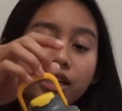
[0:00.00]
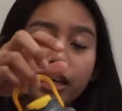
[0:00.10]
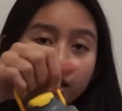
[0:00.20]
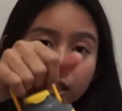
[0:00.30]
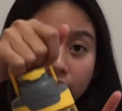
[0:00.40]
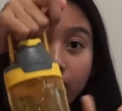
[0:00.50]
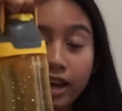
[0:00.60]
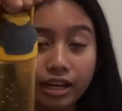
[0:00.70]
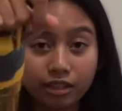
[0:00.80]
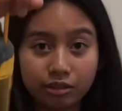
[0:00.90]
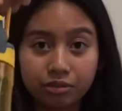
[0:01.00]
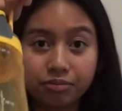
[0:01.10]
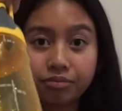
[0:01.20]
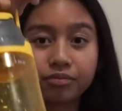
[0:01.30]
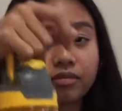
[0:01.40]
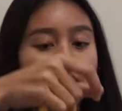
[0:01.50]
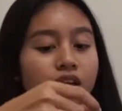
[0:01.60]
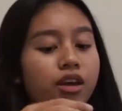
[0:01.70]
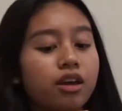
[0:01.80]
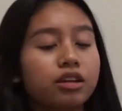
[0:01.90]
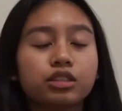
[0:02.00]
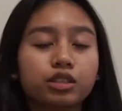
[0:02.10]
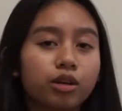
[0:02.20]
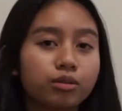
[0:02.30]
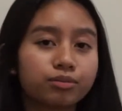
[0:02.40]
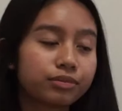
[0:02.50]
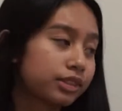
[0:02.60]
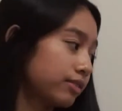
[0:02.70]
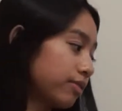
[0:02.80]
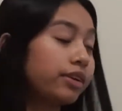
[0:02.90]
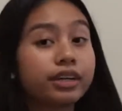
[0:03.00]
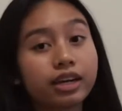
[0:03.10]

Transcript: a handle, so it's very